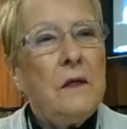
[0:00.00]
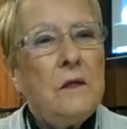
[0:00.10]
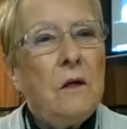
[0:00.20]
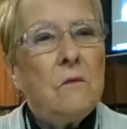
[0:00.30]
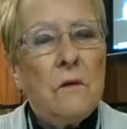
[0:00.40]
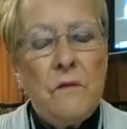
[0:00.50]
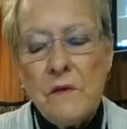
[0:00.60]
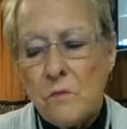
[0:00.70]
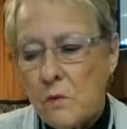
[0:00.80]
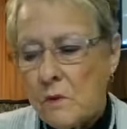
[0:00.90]
you know,
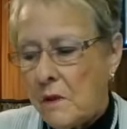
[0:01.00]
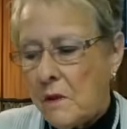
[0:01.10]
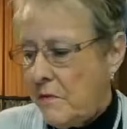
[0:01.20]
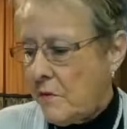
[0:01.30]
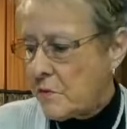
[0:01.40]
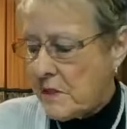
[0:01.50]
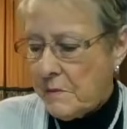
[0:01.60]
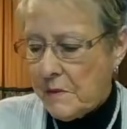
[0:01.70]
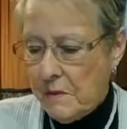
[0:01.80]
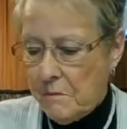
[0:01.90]
this one, there was
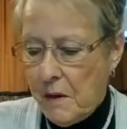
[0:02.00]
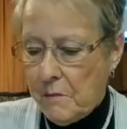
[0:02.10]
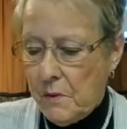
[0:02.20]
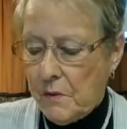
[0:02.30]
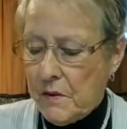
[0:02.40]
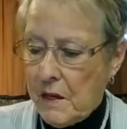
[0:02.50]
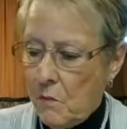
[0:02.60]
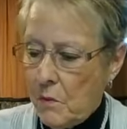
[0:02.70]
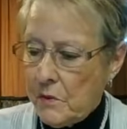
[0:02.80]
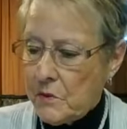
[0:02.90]
something in my book that
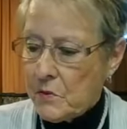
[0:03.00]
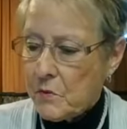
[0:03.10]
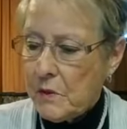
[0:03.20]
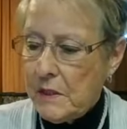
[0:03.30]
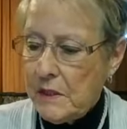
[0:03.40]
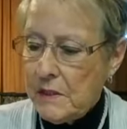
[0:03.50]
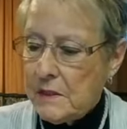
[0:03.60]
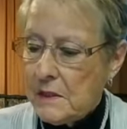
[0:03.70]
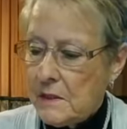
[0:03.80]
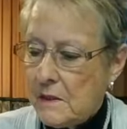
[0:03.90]
I wanted to read
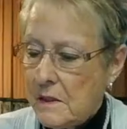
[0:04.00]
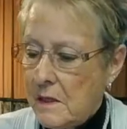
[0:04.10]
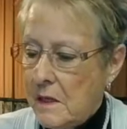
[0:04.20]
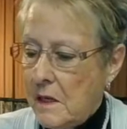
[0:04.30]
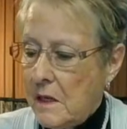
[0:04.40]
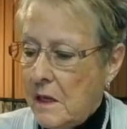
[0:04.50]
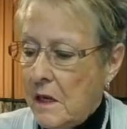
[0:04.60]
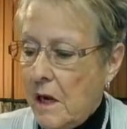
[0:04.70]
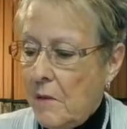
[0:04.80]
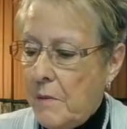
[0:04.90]

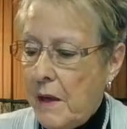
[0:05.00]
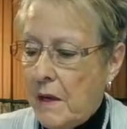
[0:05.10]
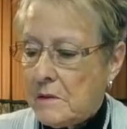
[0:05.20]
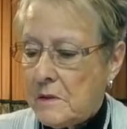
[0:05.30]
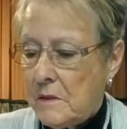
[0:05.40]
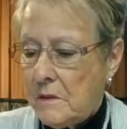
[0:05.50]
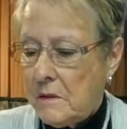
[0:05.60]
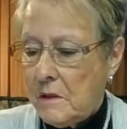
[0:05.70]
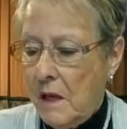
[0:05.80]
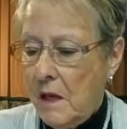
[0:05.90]
about
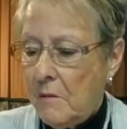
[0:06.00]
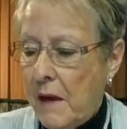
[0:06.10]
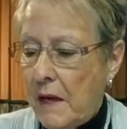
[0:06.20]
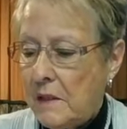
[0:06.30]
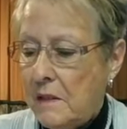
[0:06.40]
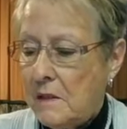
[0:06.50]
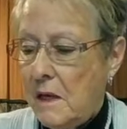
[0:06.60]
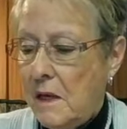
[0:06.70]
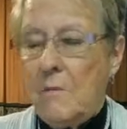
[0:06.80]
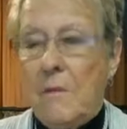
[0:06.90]
am I,
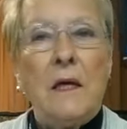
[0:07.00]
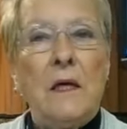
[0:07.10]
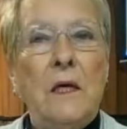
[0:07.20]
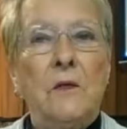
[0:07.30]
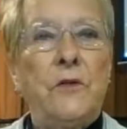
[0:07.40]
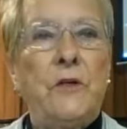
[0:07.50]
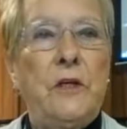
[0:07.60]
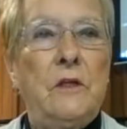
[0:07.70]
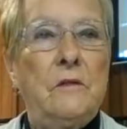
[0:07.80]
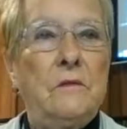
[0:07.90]
am I
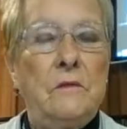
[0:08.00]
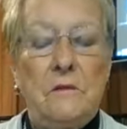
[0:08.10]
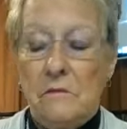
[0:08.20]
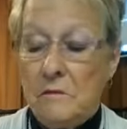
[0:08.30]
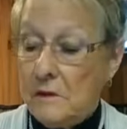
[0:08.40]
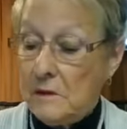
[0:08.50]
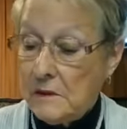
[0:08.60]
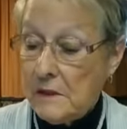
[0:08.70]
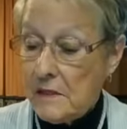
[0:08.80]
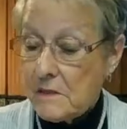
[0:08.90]
guilty?
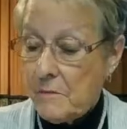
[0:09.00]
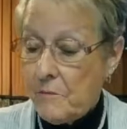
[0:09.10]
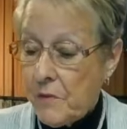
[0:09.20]
Says,